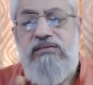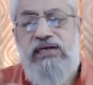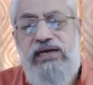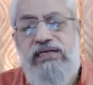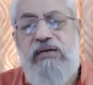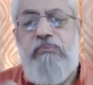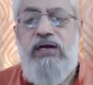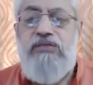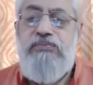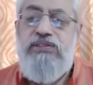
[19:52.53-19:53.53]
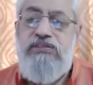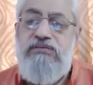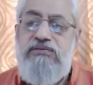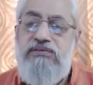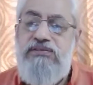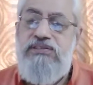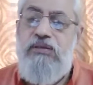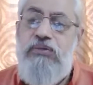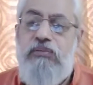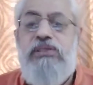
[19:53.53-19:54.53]
train compartment, in
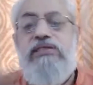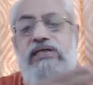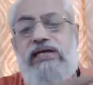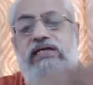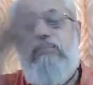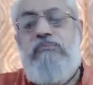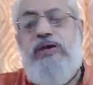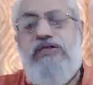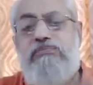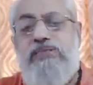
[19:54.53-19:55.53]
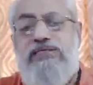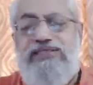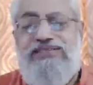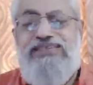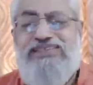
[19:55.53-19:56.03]
suburban train compartment.